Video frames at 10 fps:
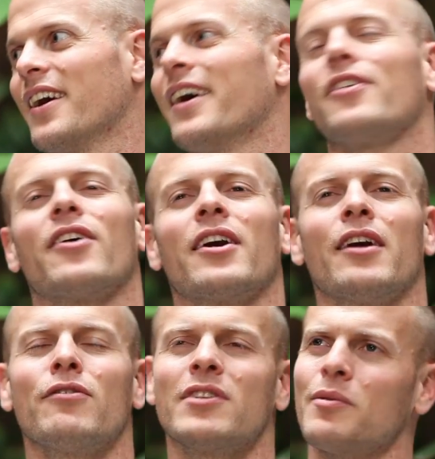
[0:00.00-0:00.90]
And it's like,
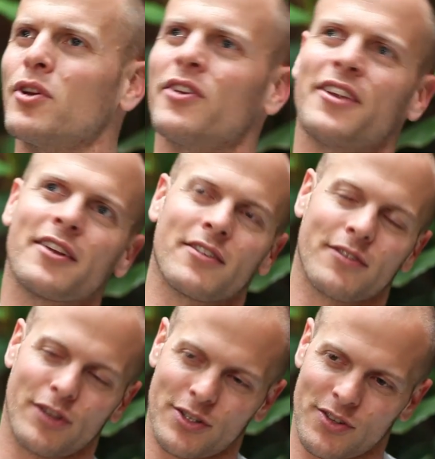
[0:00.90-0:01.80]
every time you go to the
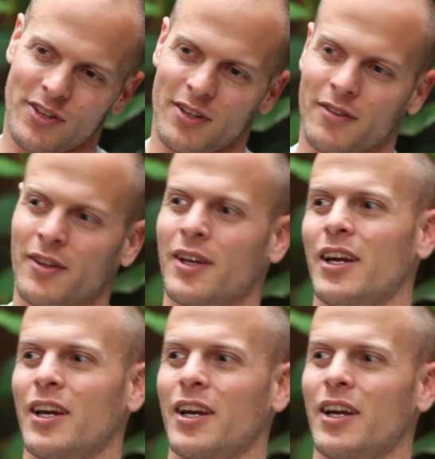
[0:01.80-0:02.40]
dentist, floss your teeth.